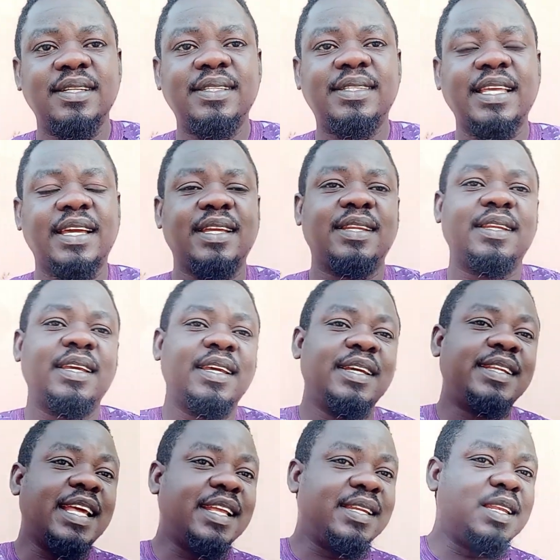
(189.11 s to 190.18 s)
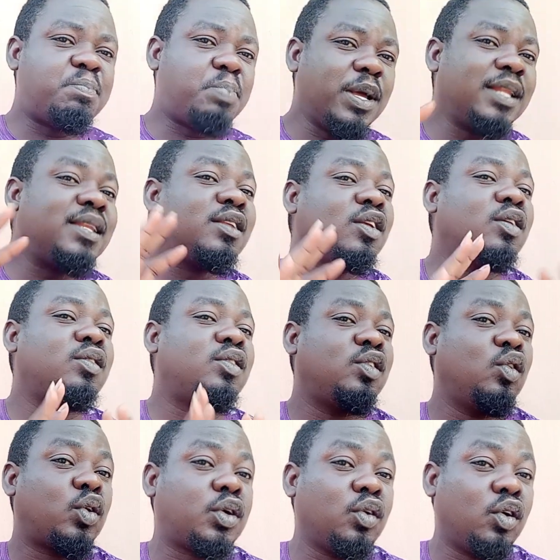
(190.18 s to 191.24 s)
10 then depending on the
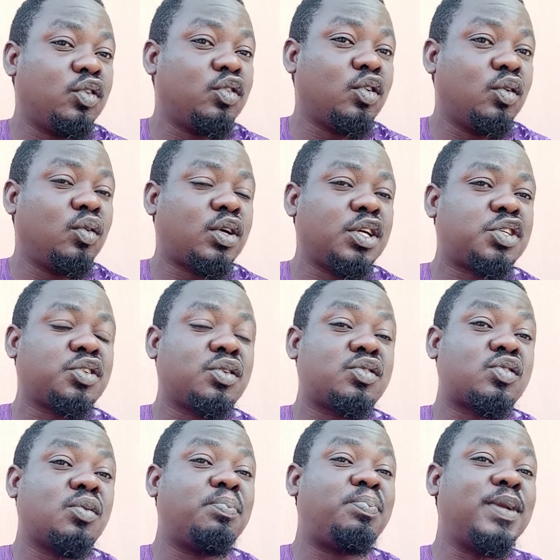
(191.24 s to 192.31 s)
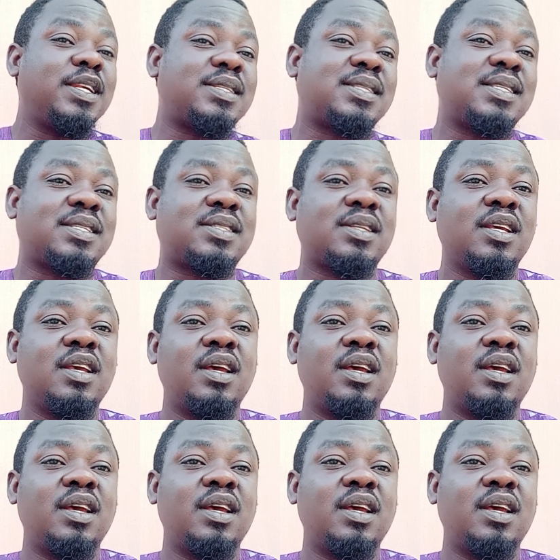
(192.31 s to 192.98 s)
lo- on your location some places